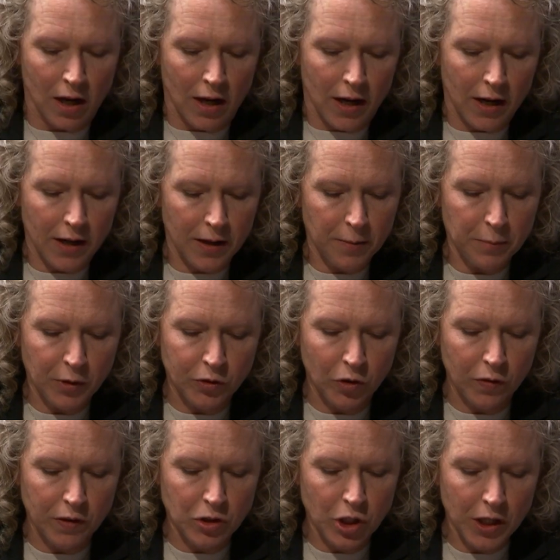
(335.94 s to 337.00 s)
So
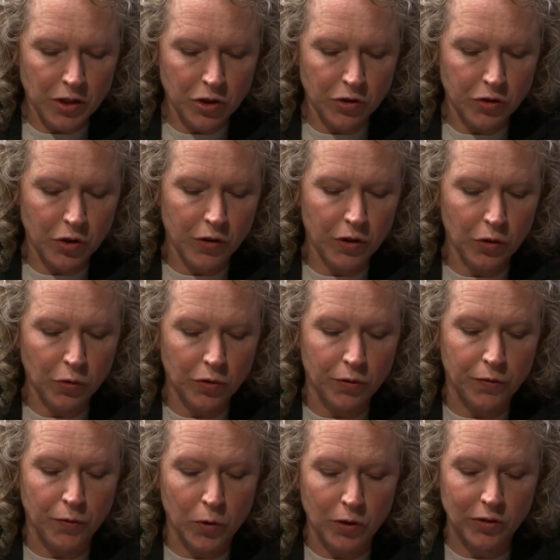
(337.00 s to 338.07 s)
the changes to the use of
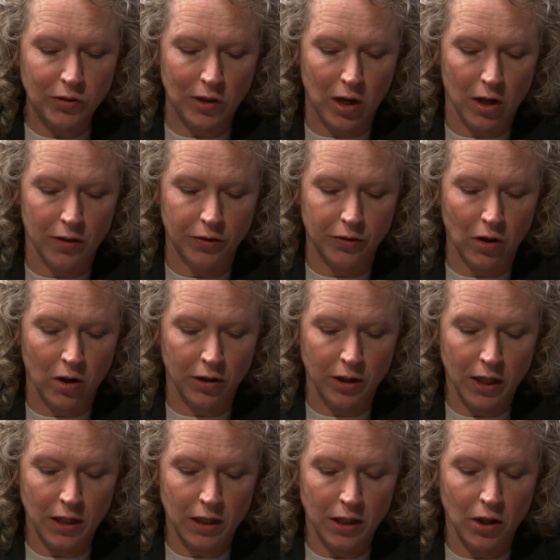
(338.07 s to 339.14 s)
force laws are
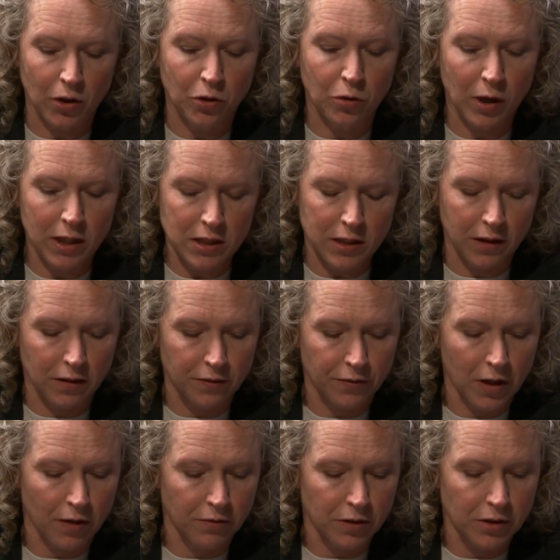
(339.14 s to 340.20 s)
getting a great deal of
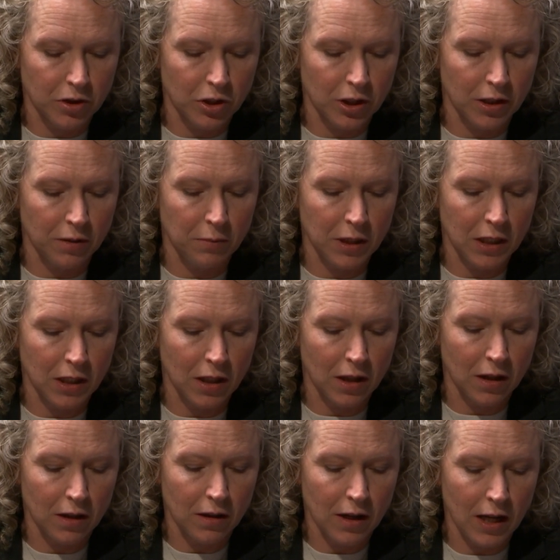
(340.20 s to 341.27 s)
coverage in the
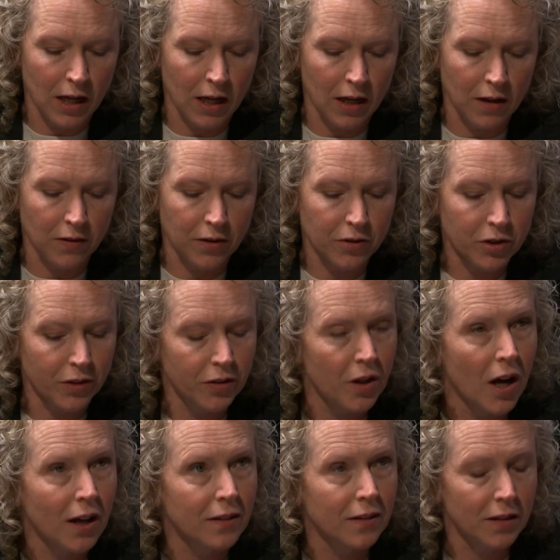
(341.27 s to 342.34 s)
media, and there does
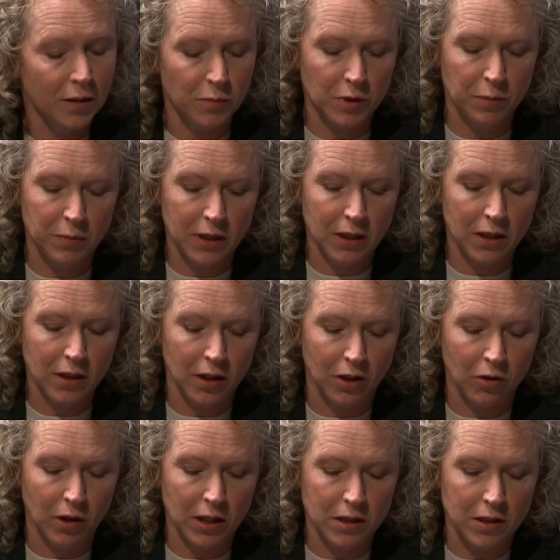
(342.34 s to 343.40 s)
not seem to be a
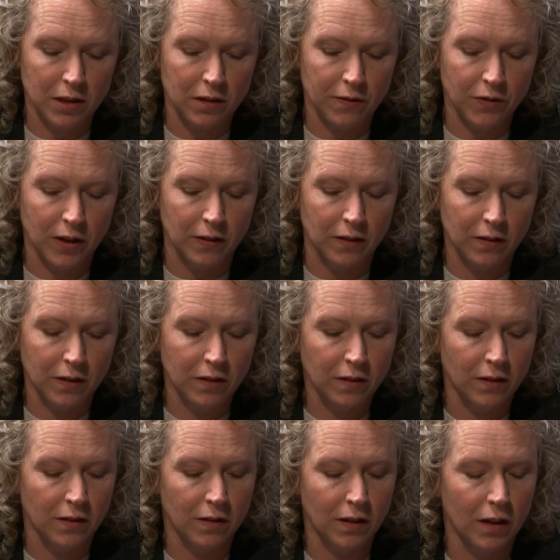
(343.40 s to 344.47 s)
great deal of
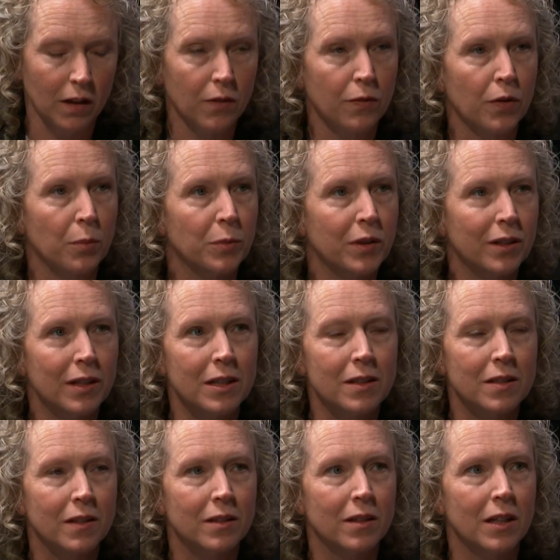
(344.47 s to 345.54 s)
consistency from city
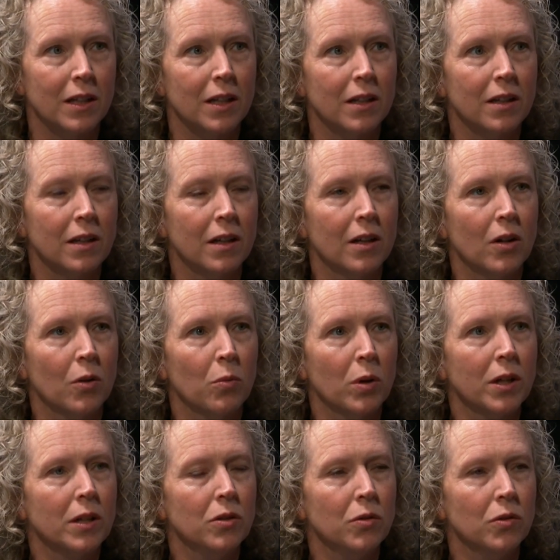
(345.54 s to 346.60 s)
to city. What can you